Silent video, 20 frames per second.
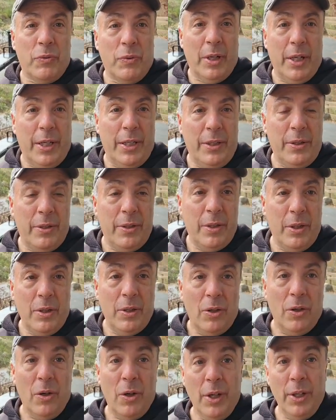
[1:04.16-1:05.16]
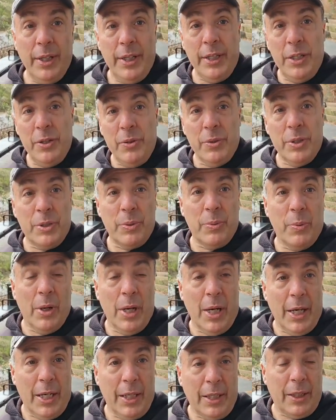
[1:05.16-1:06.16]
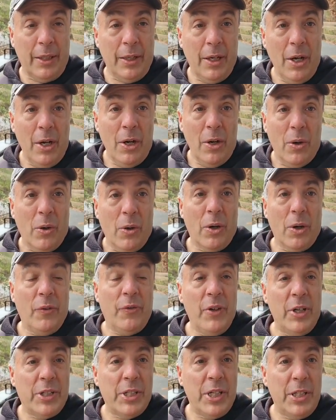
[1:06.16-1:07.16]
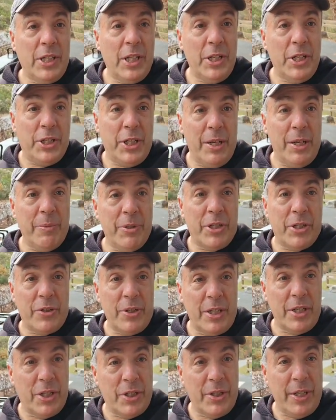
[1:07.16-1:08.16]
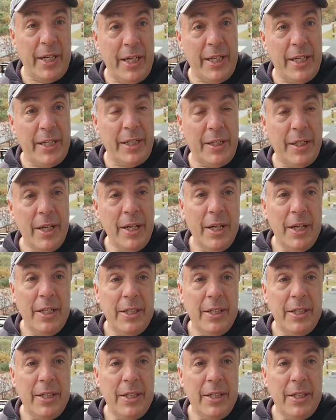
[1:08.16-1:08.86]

is run, all they do is walk, or if it's at the gym and strength training,